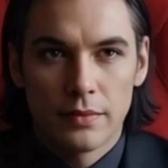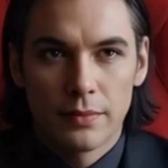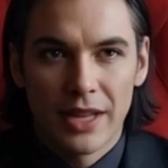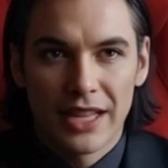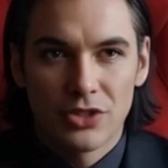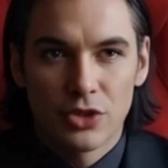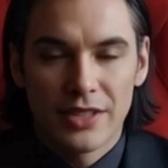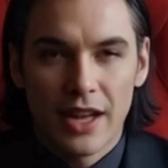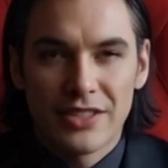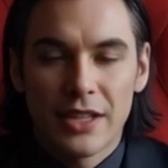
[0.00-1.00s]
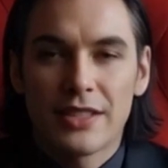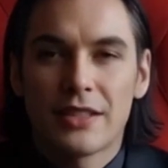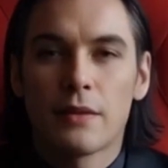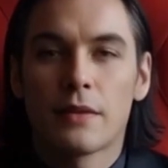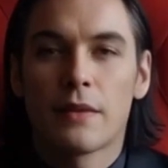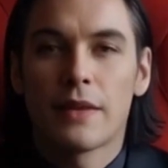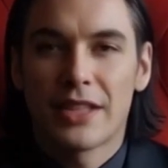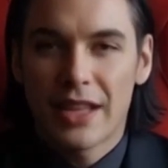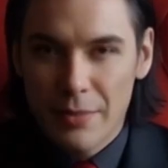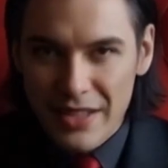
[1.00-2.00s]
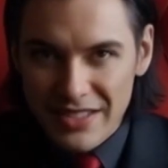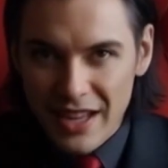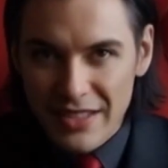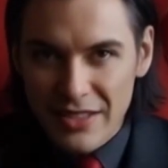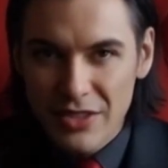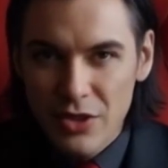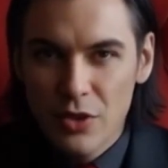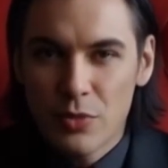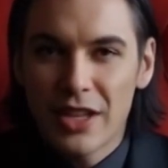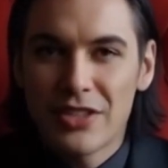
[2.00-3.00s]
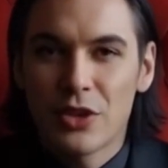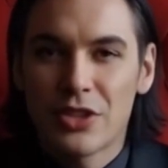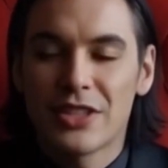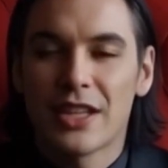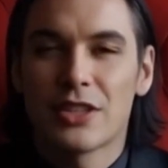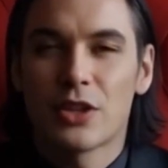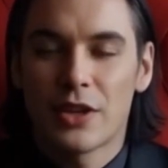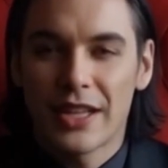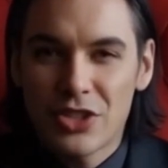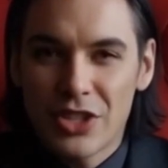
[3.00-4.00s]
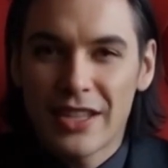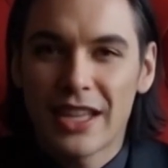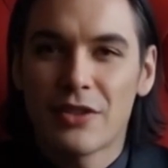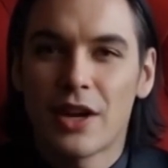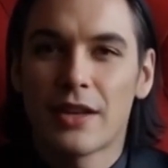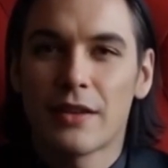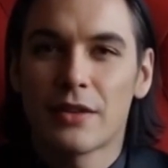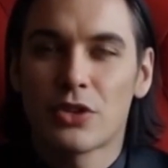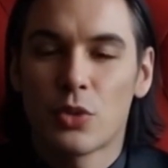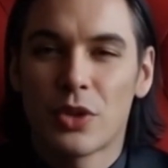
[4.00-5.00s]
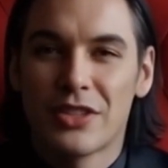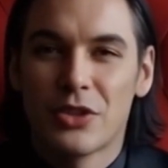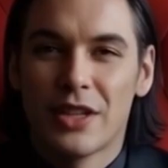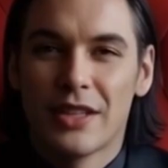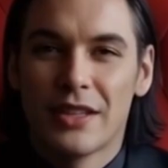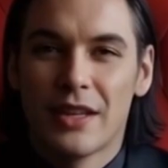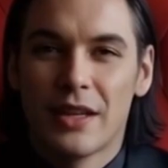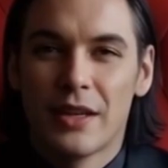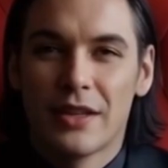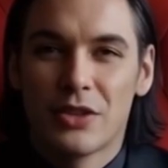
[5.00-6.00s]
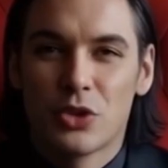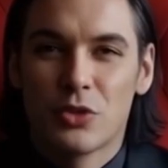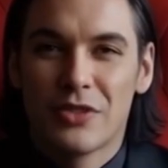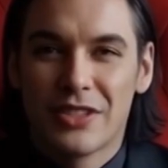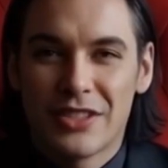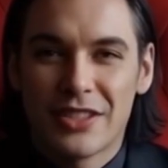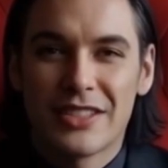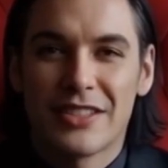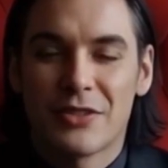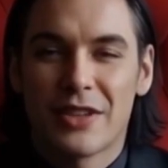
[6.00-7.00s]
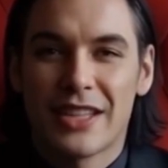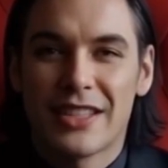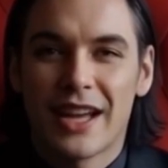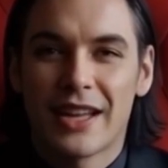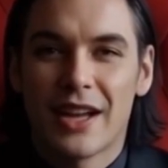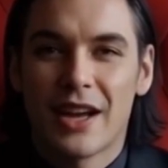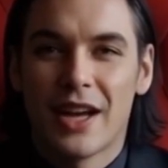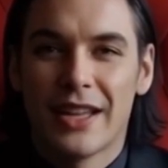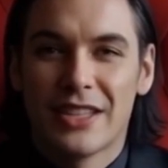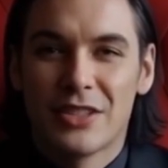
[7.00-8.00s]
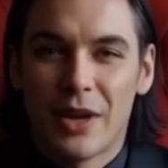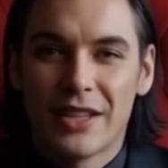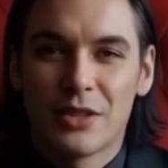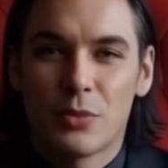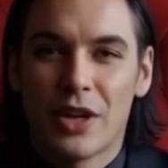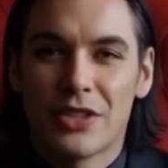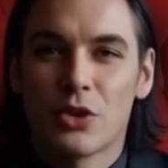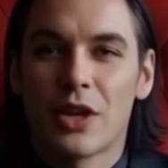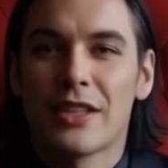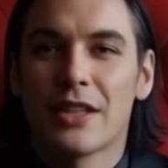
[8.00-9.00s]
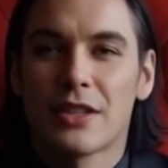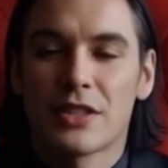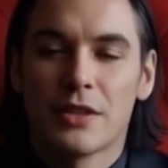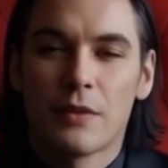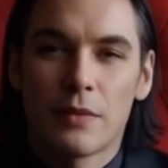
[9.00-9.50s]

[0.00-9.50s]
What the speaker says: May 2000. Deep inside the CERN Research Center in Geneva, Switzerland, two physicists face an unexpected press crisis.